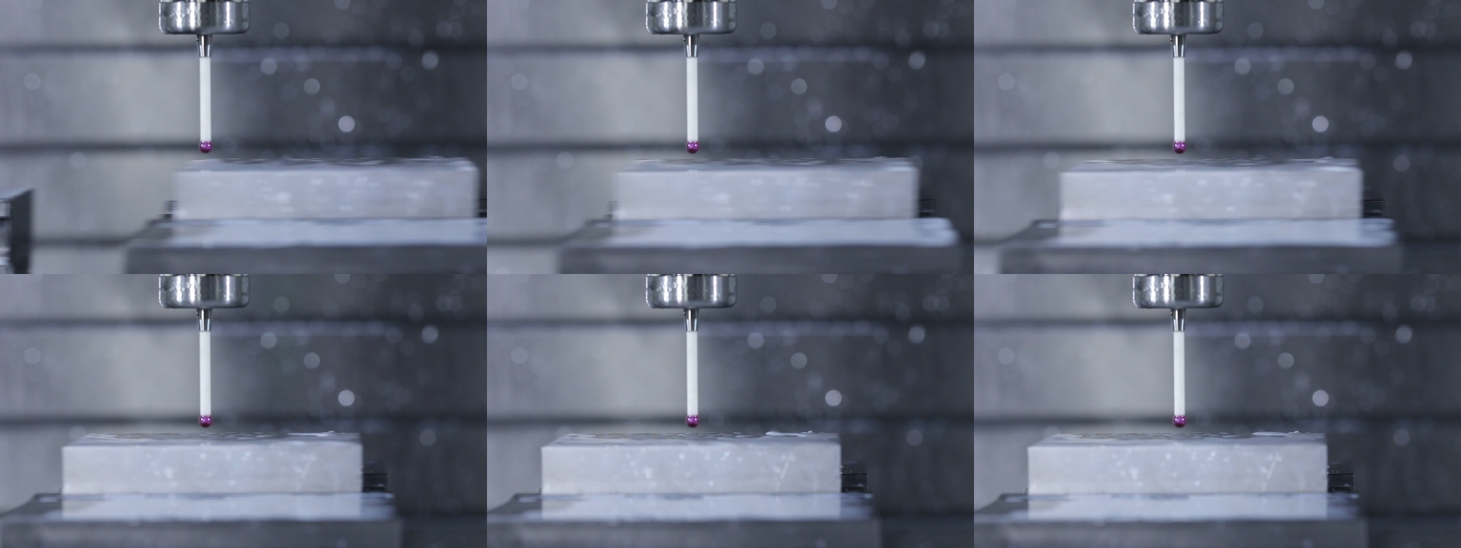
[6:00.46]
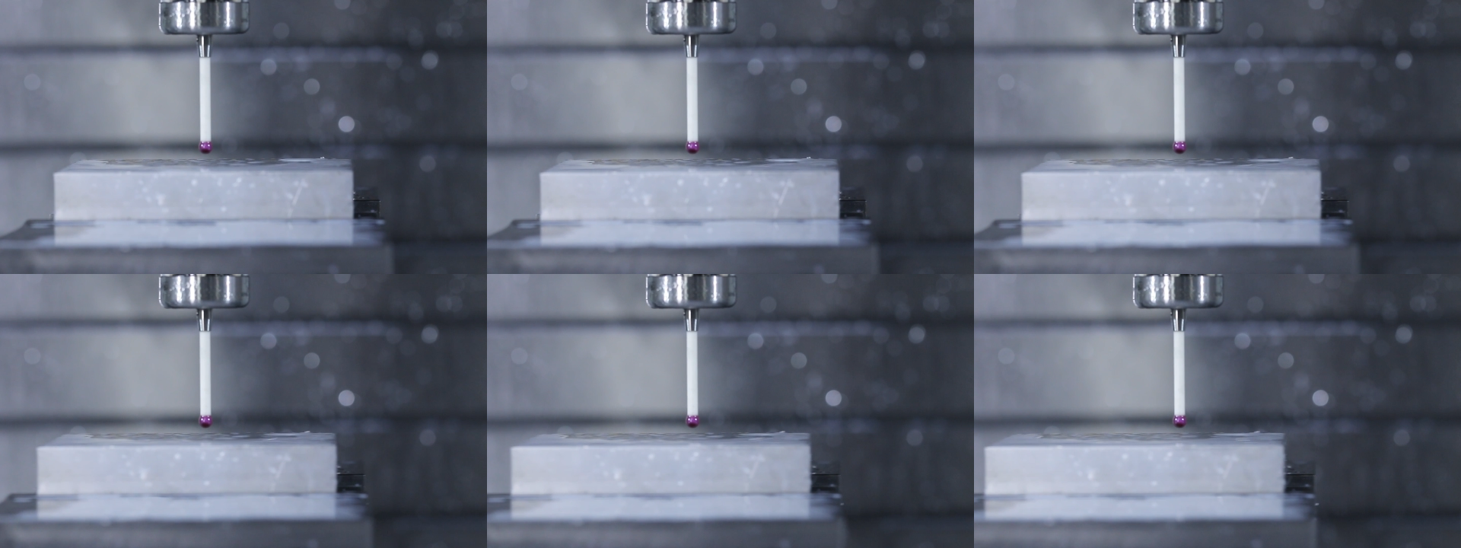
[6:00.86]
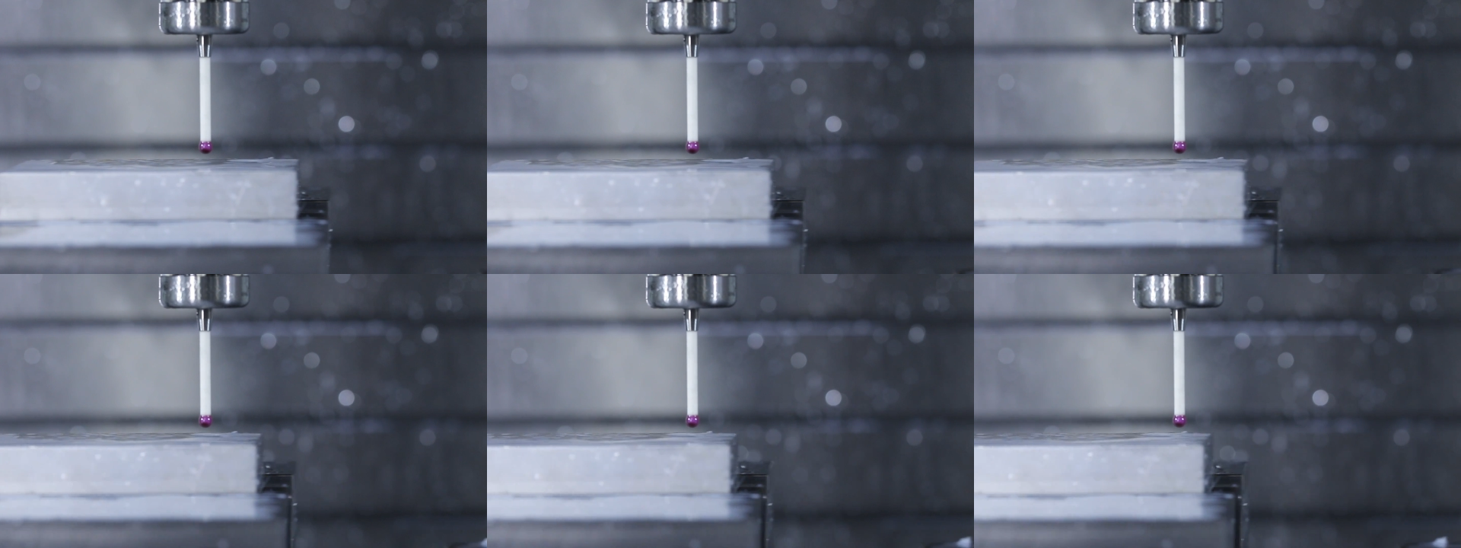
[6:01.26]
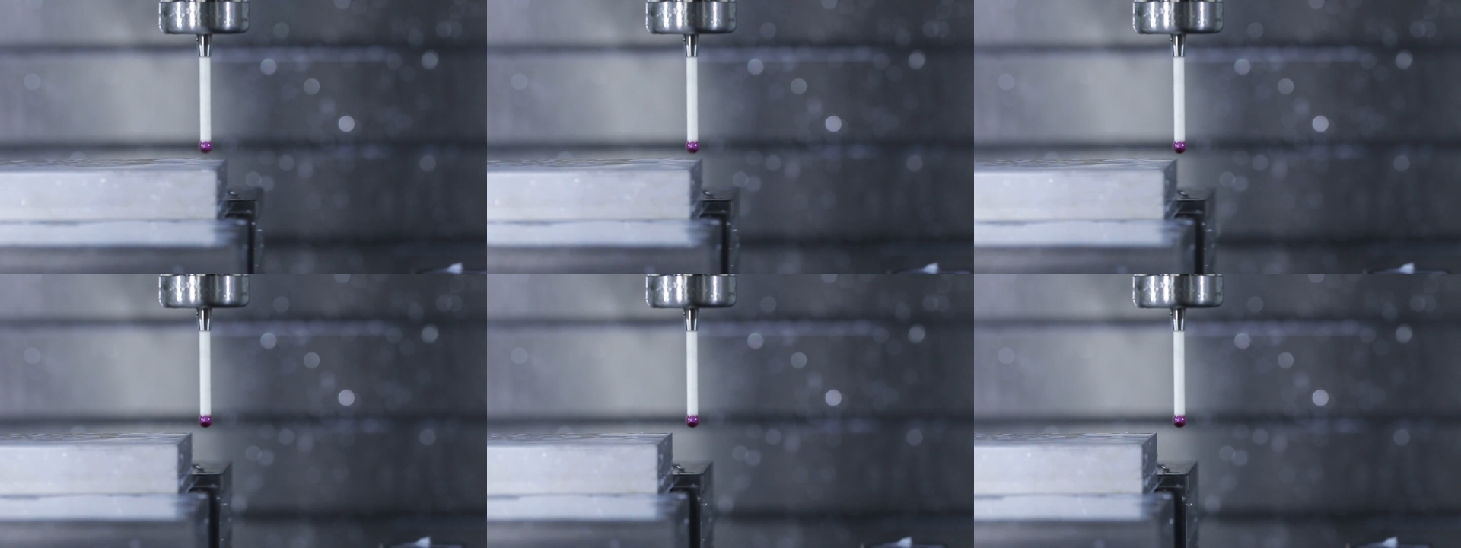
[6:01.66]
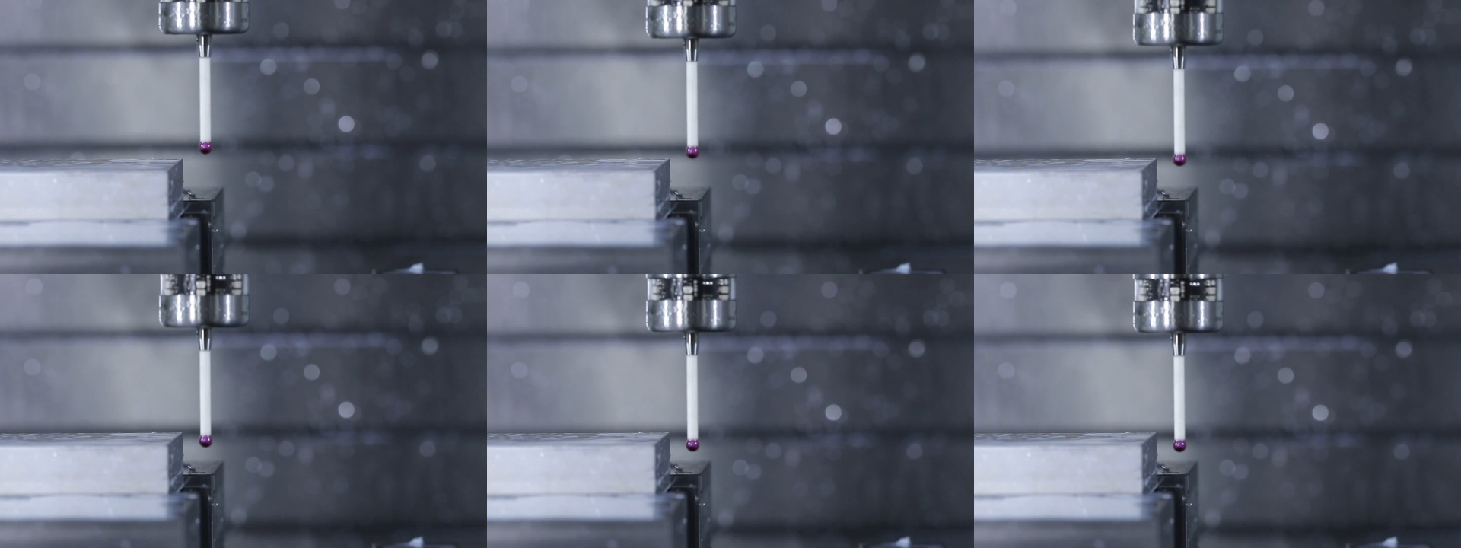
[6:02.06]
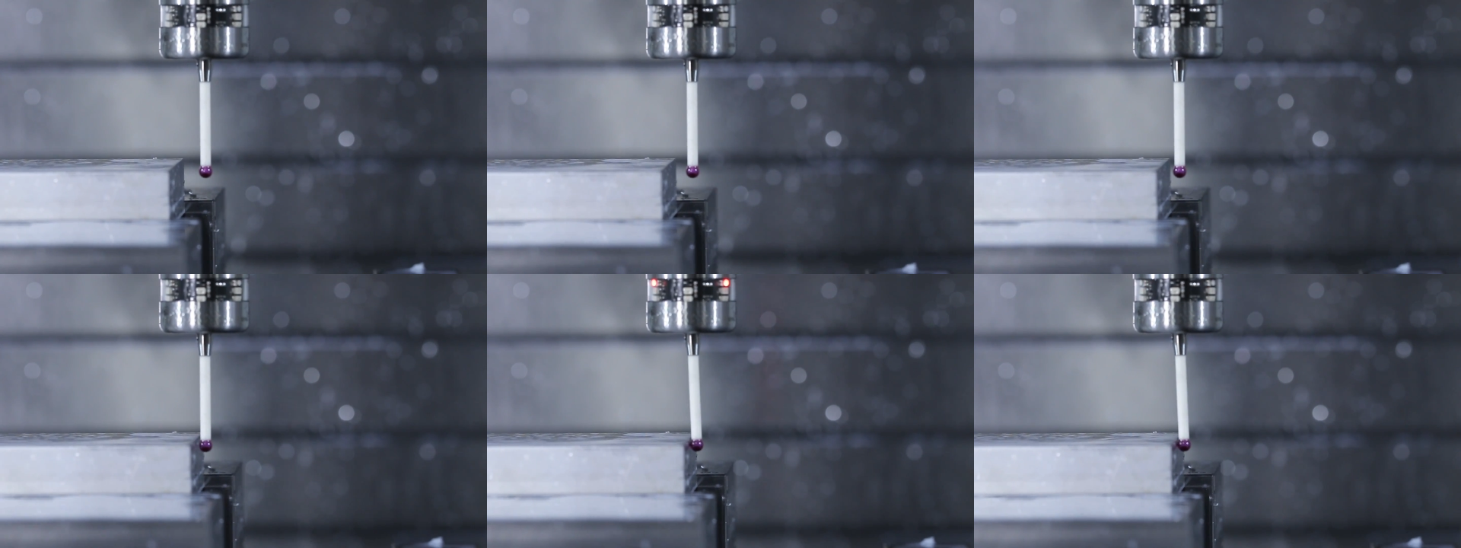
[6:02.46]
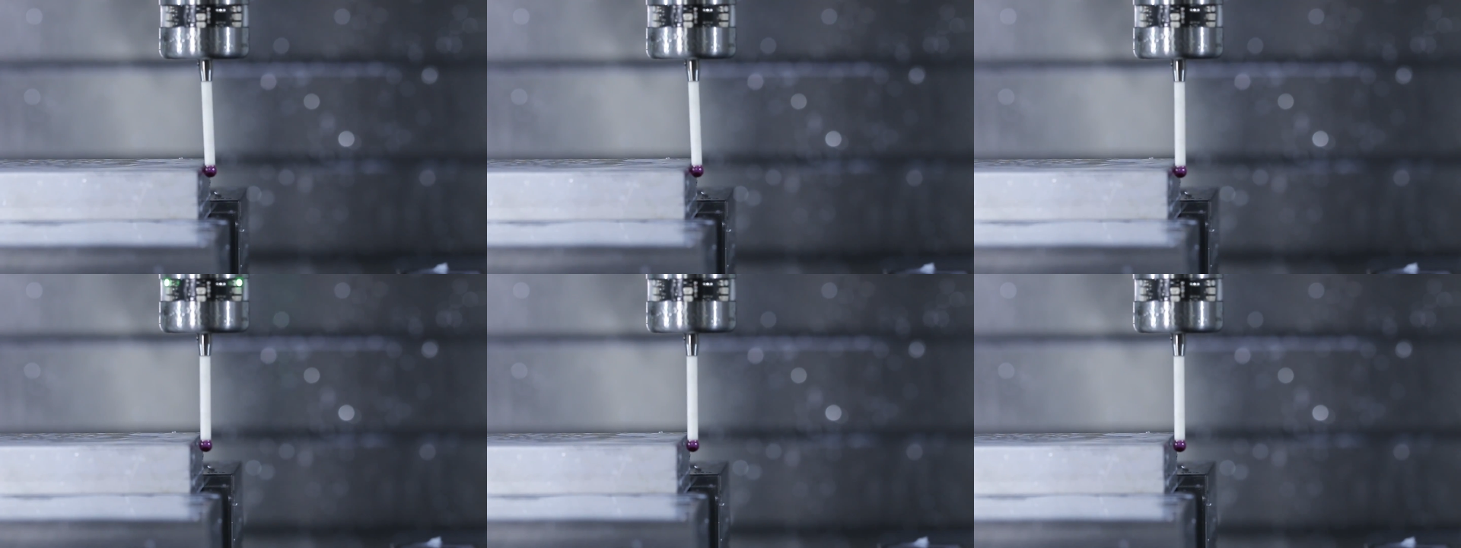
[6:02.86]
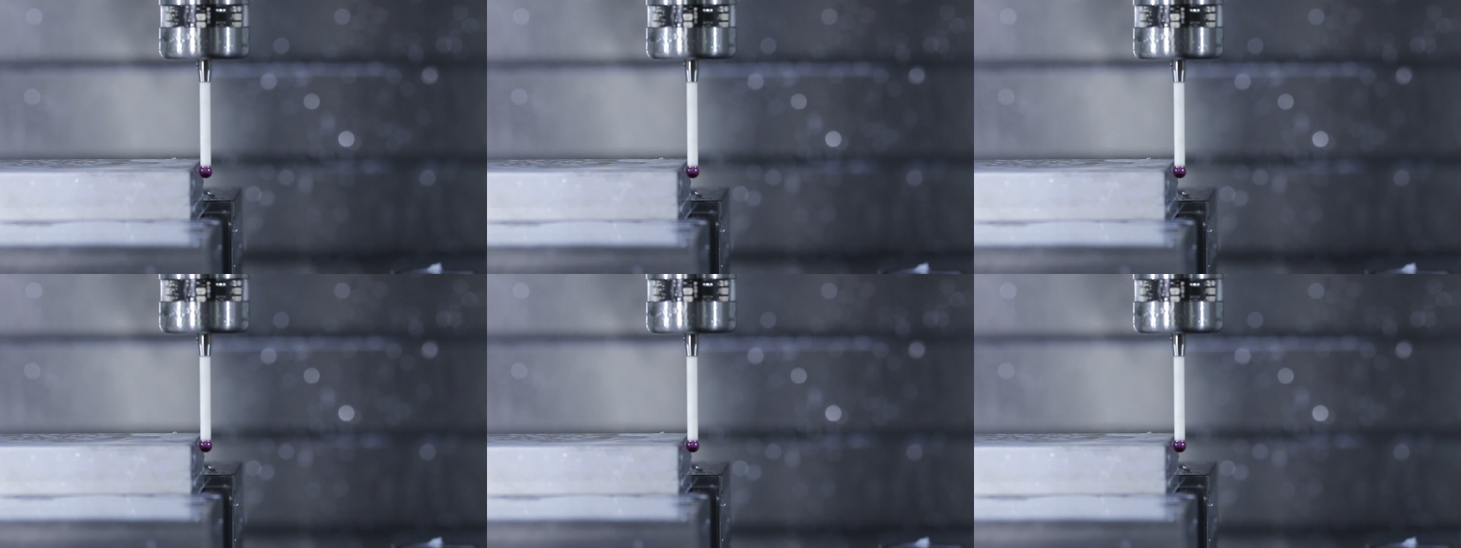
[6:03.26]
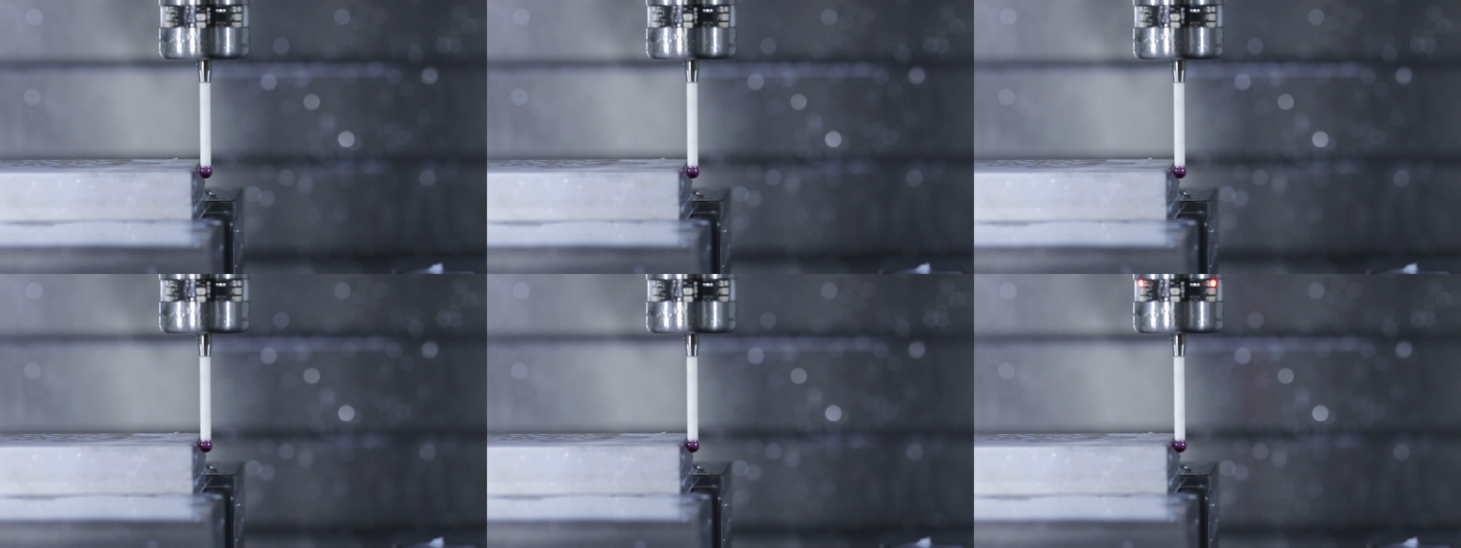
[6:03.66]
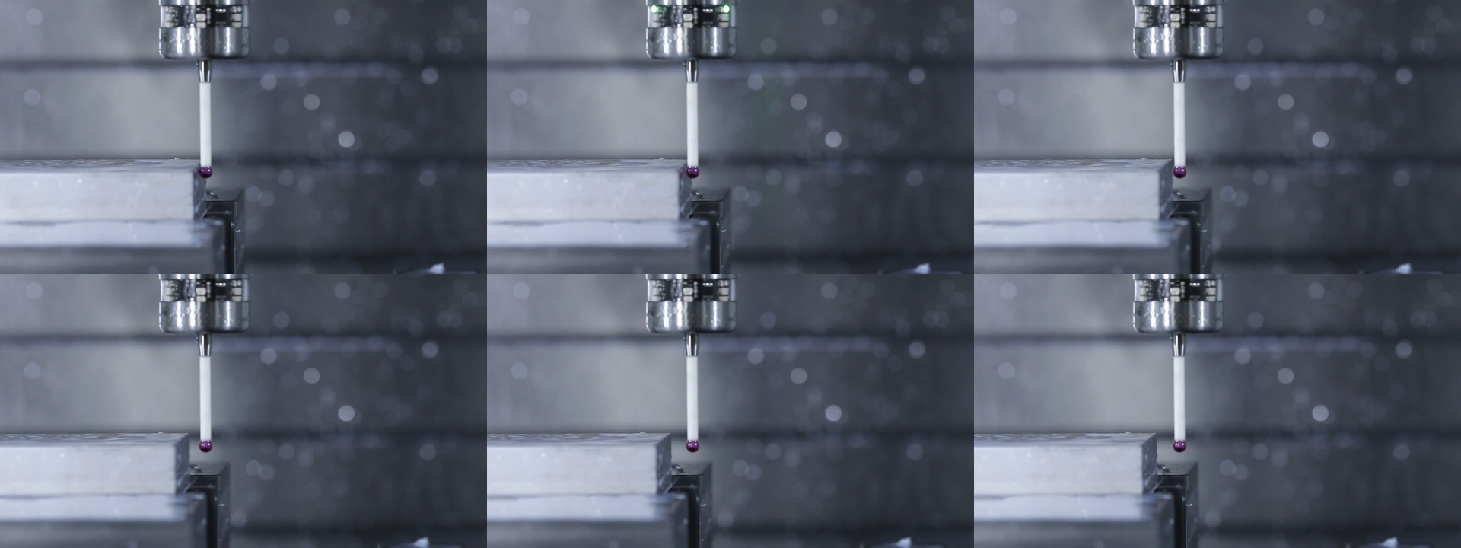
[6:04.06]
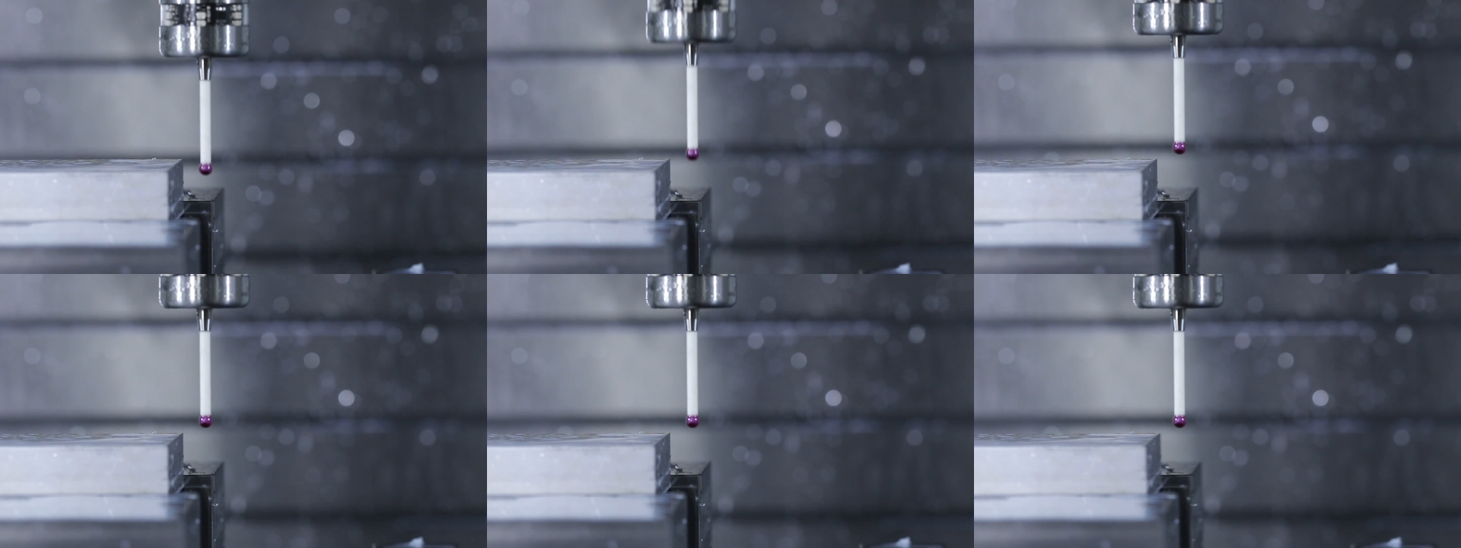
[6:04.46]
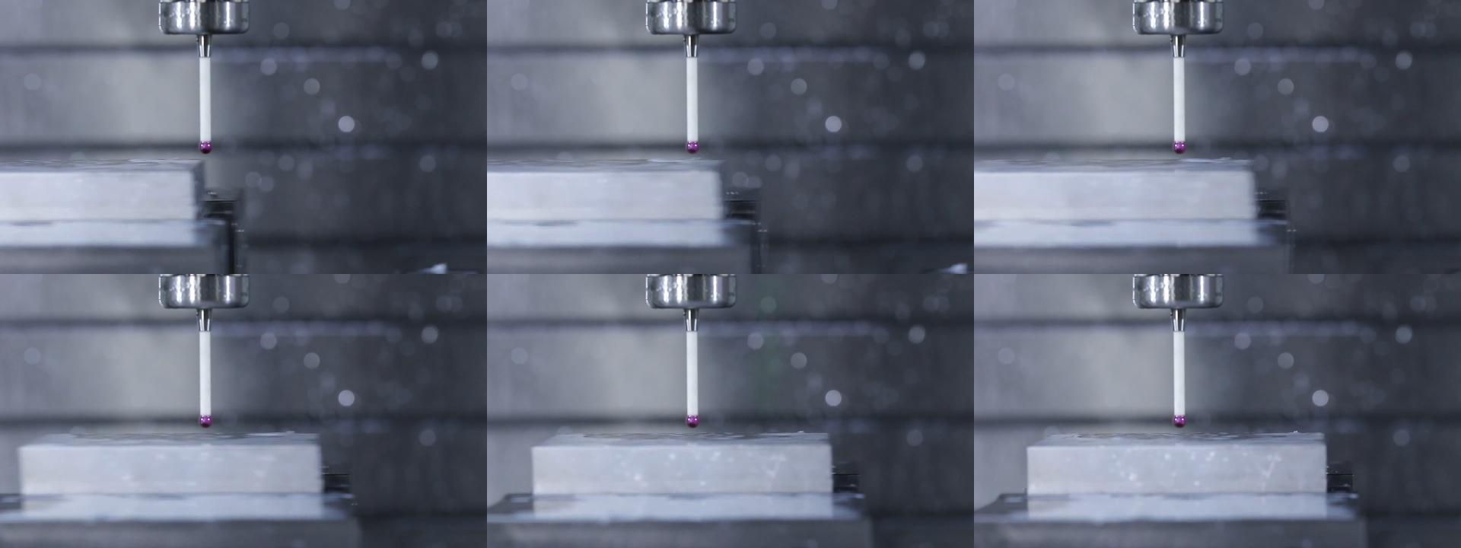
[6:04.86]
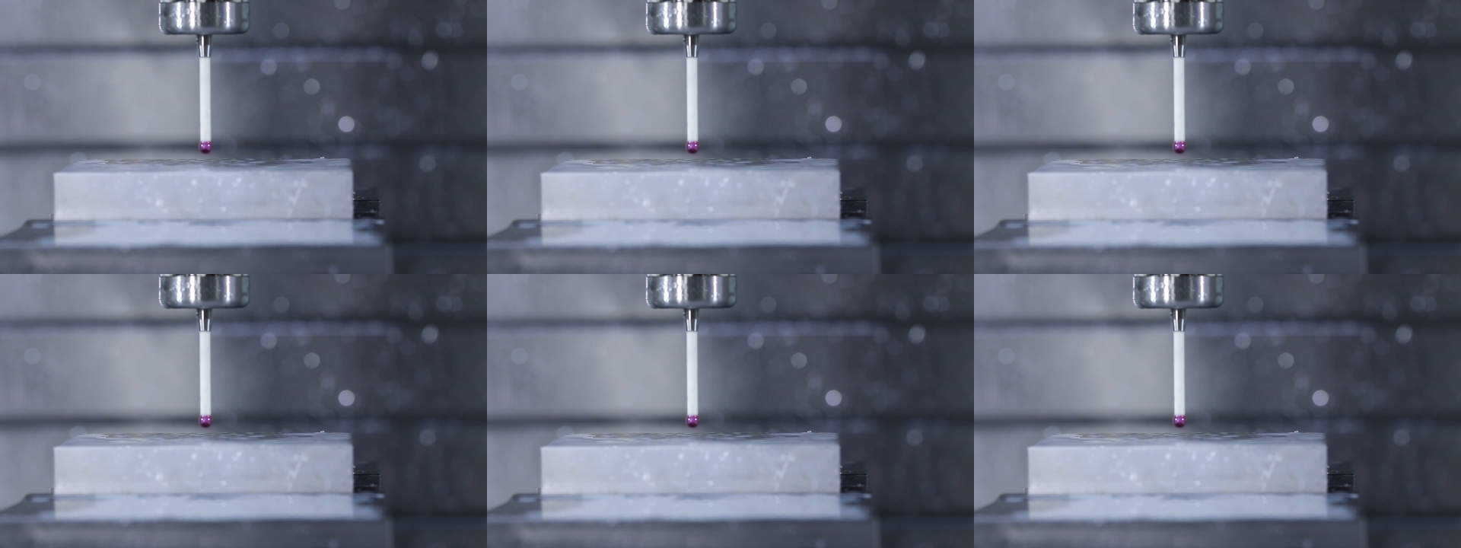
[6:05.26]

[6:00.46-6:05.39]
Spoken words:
No face is visible, so there are no lips to read.